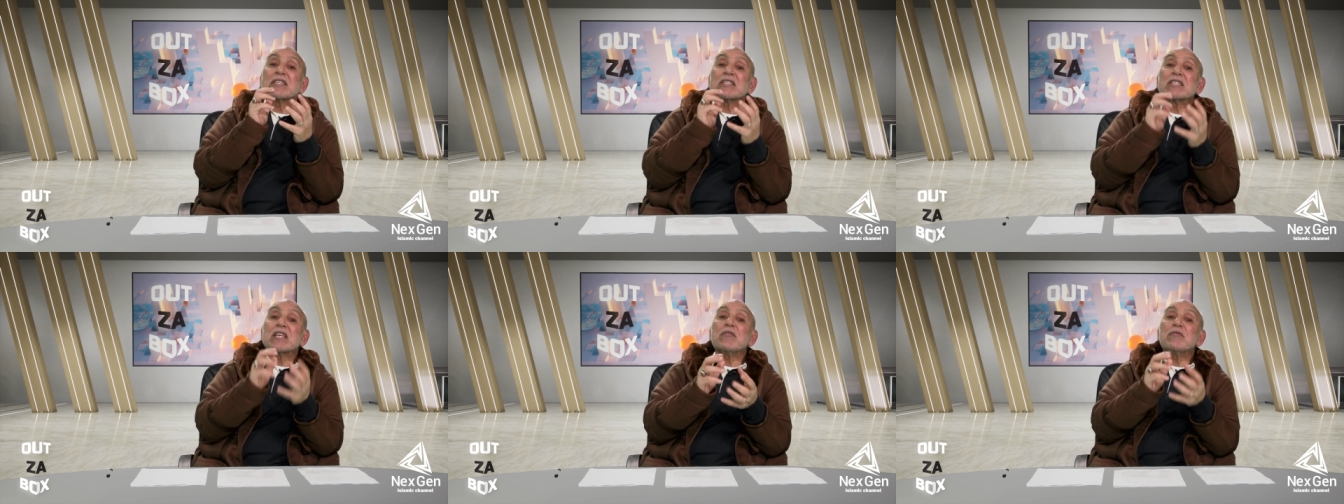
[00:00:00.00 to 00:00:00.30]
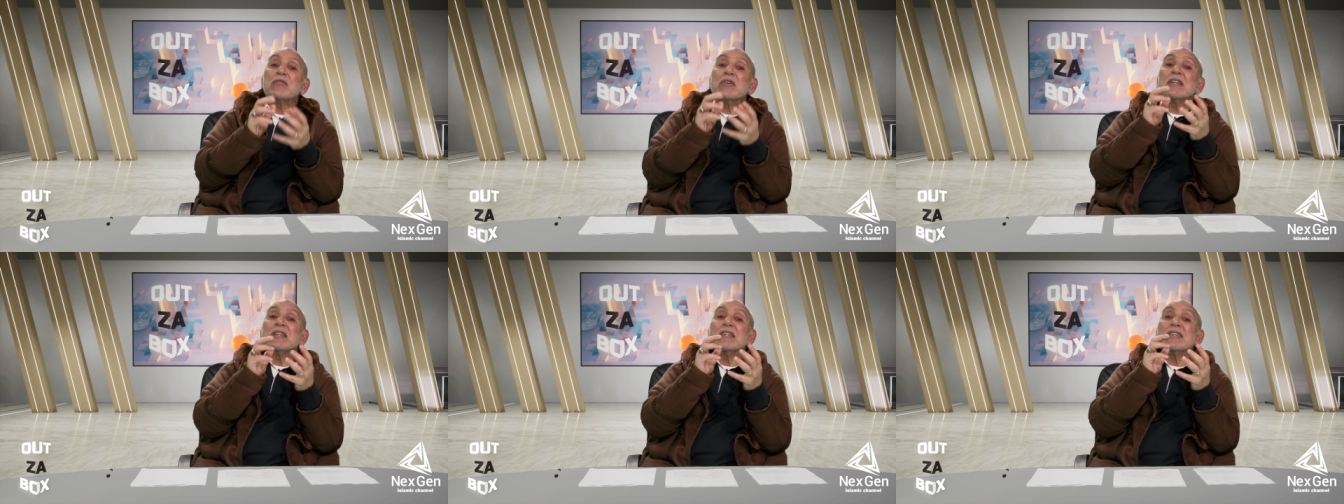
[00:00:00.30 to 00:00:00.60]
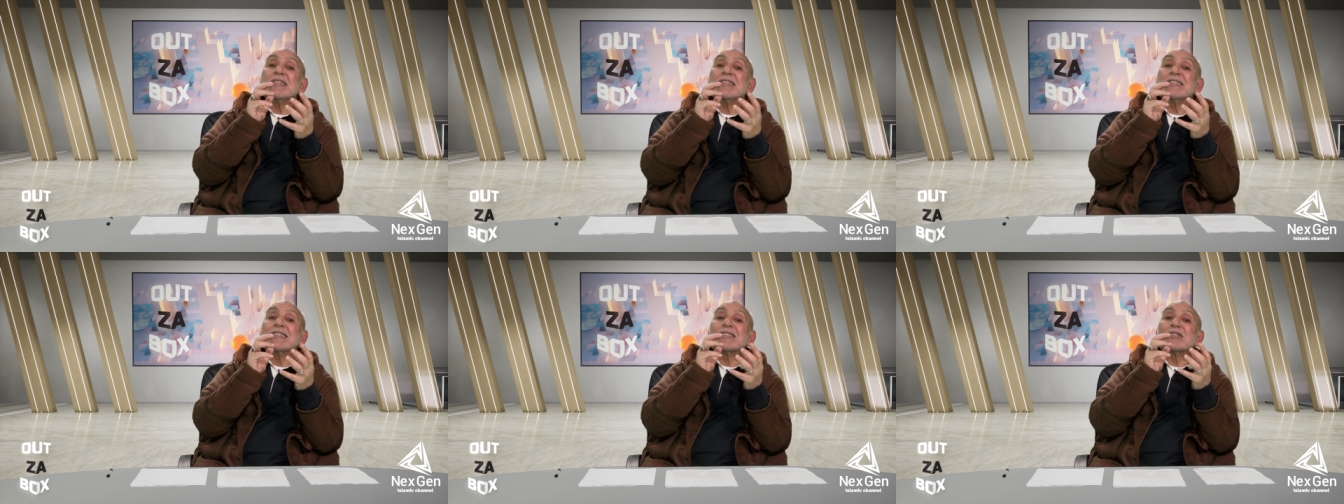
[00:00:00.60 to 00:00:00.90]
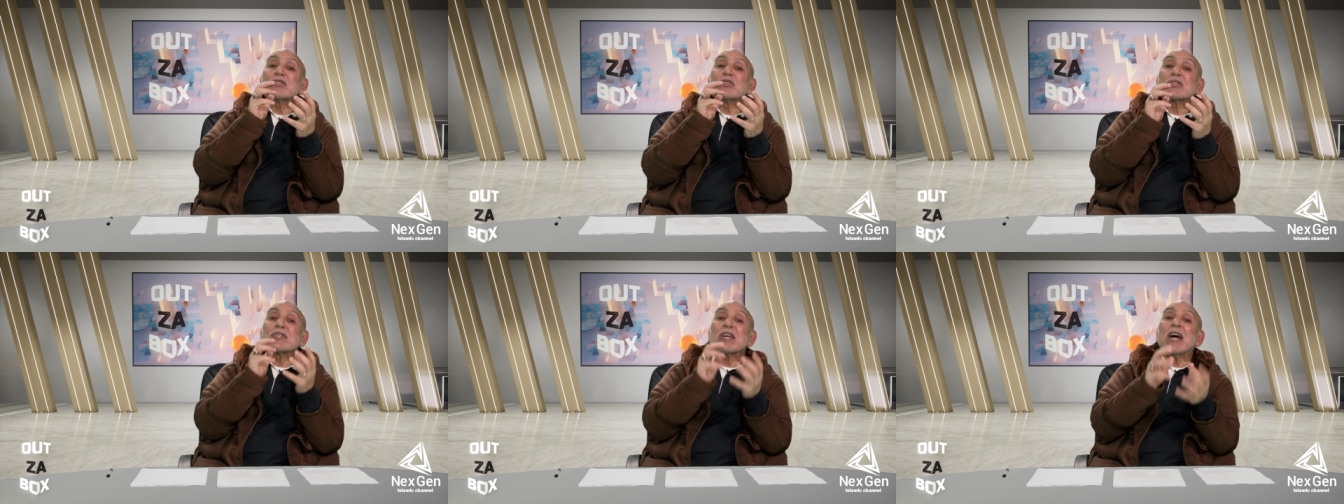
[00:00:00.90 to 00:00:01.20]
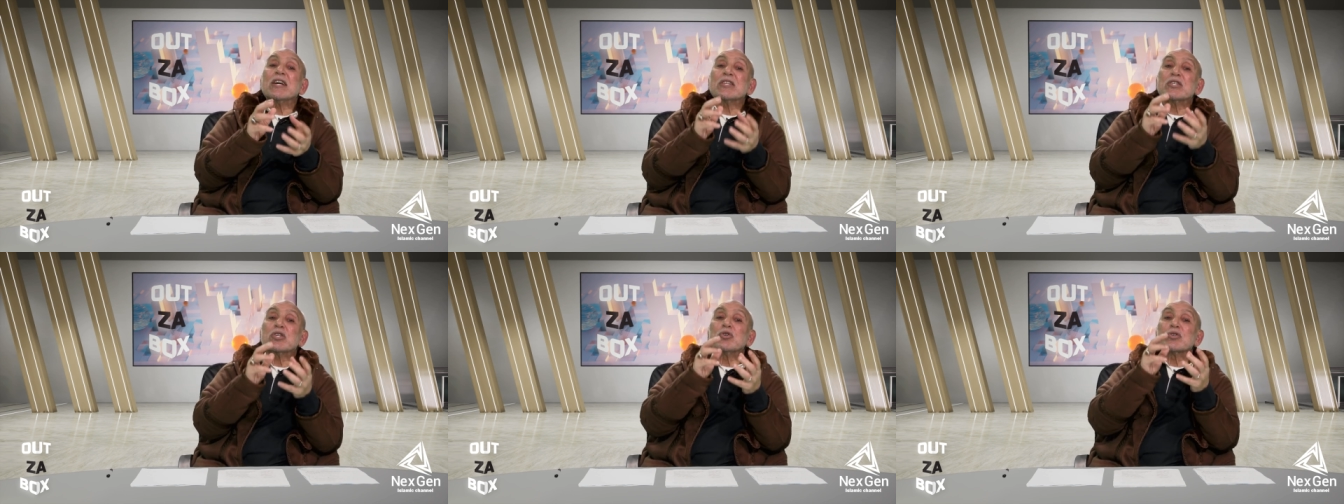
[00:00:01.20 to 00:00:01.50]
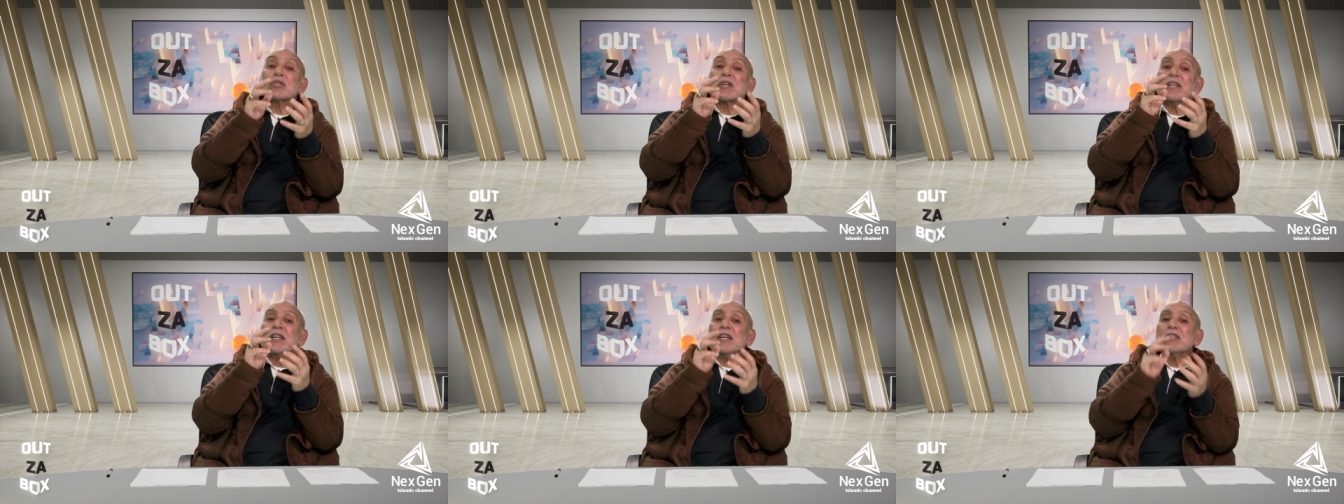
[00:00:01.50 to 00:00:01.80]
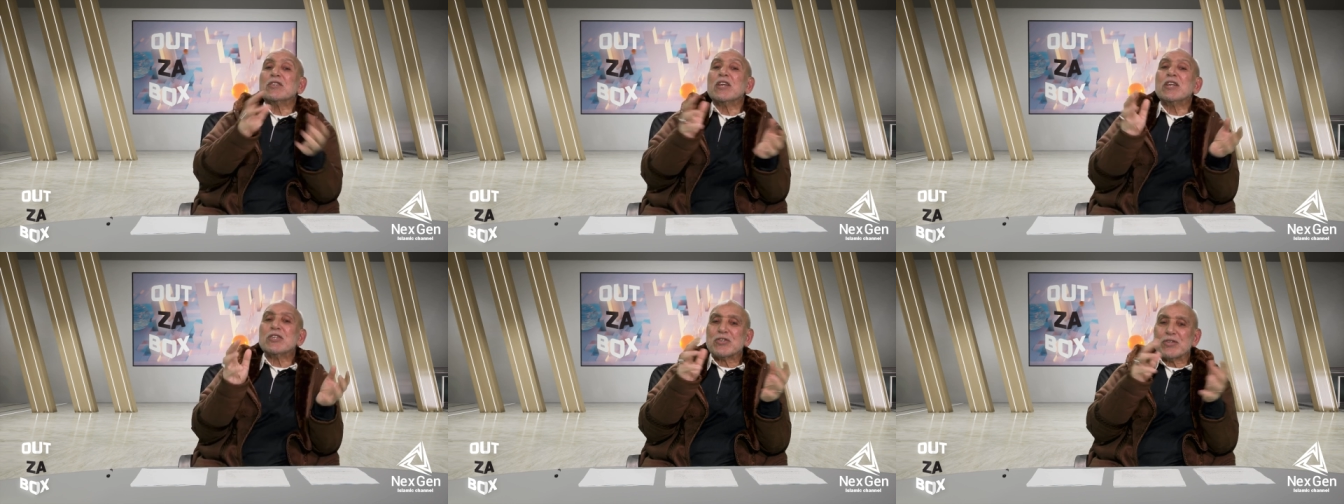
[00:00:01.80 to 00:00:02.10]
the civil society
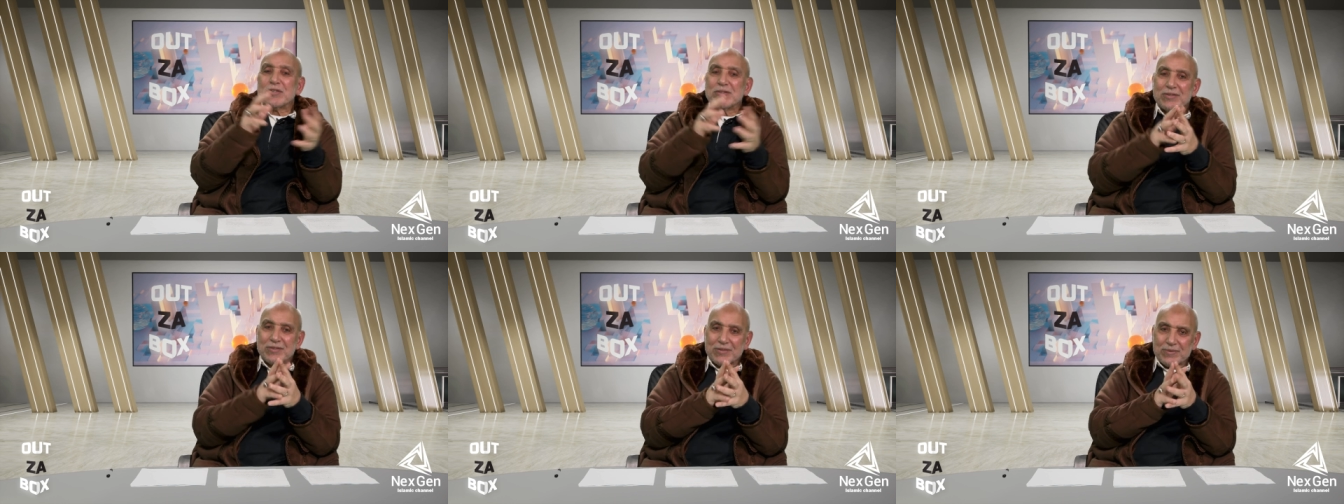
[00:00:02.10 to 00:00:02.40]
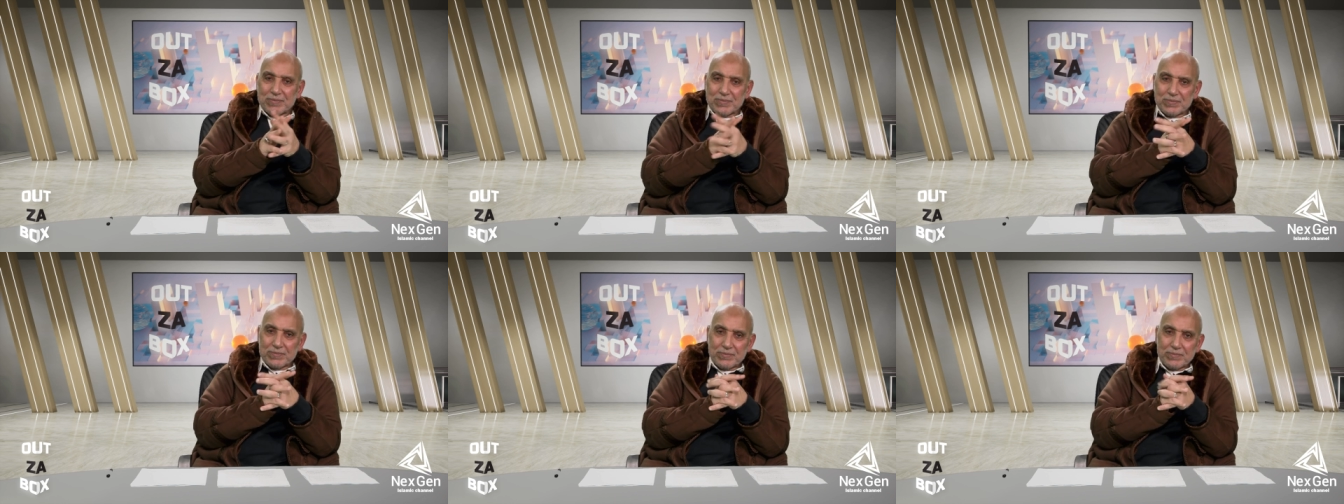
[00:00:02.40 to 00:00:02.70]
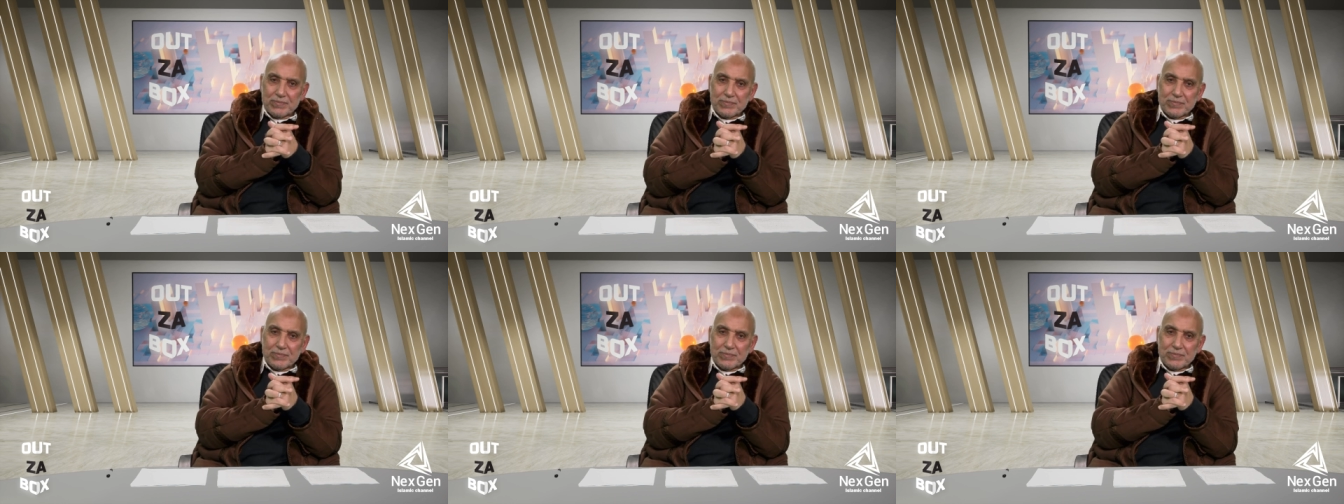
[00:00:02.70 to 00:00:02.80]
organizations.